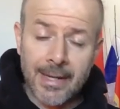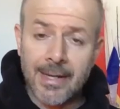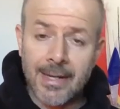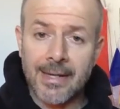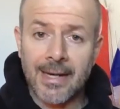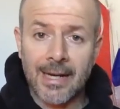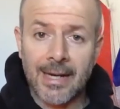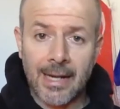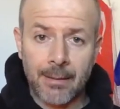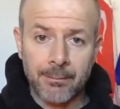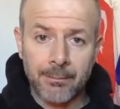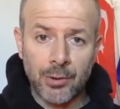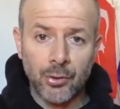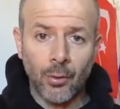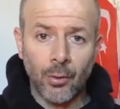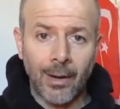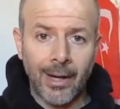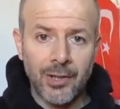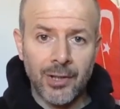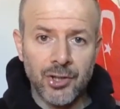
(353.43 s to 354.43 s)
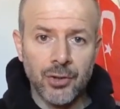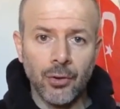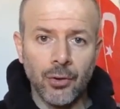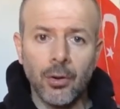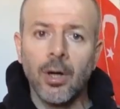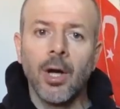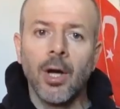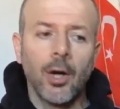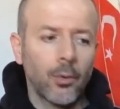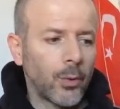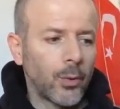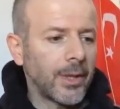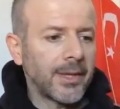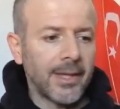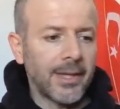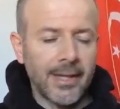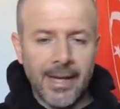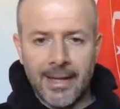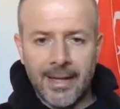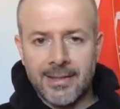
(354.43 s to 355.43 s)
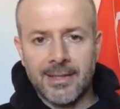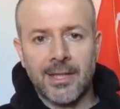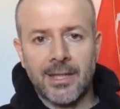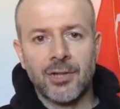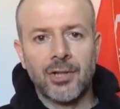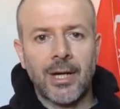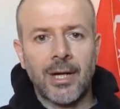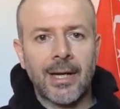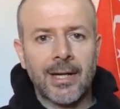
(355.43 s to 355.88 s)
in the acidic range,